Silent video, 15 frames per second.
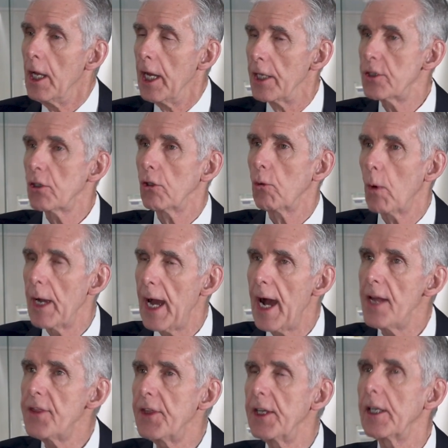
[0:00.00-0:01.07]
And so the way
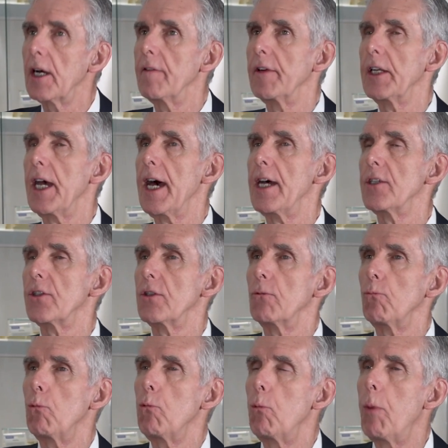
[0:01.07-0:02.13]
I think of it as,
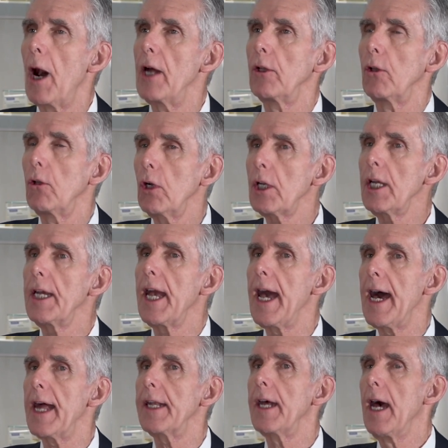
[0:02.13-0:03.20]
by looking
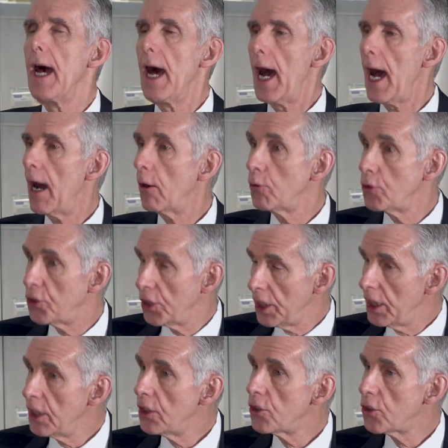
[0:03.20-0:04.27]
at how
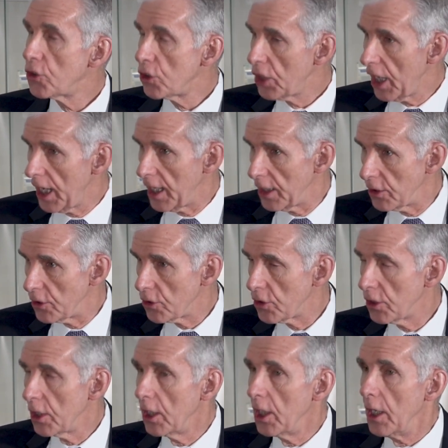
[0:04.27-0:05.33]
genes
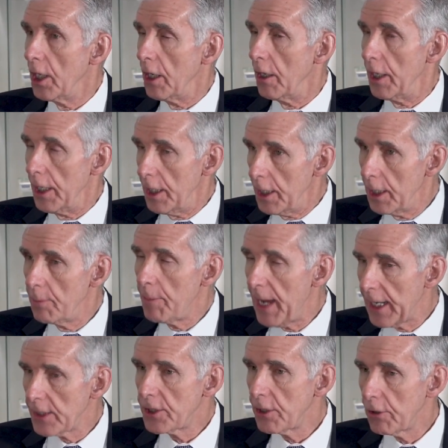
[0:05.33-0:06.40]
change in
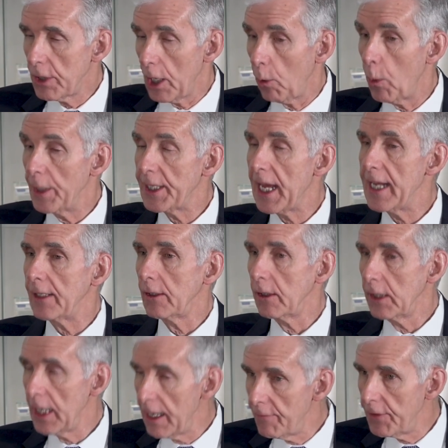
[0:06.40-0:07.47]
bacteria when they
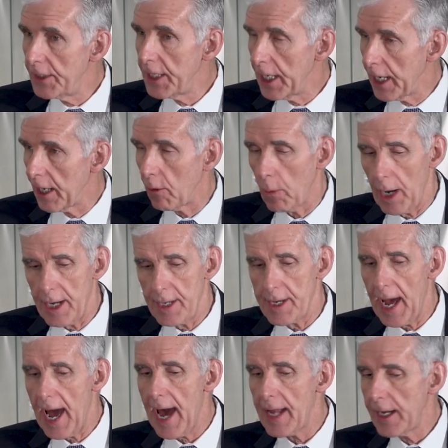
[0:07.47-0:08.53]
live in the airway,
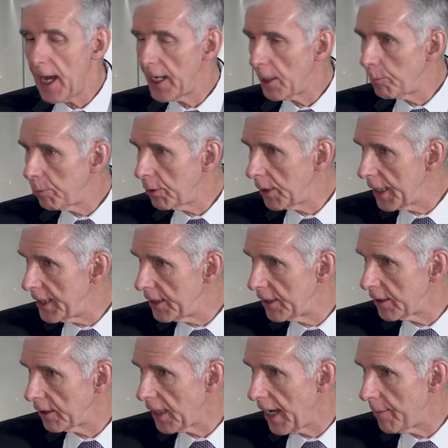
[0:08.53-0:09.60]
not on a plate in
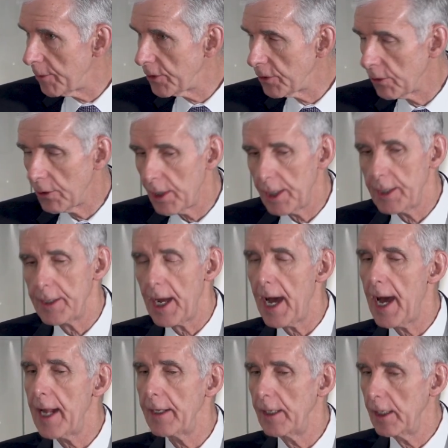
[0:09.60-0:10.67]
the laboratory,
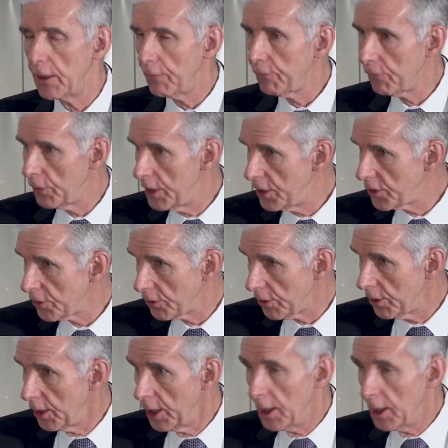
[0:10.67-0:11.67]
not in a freezer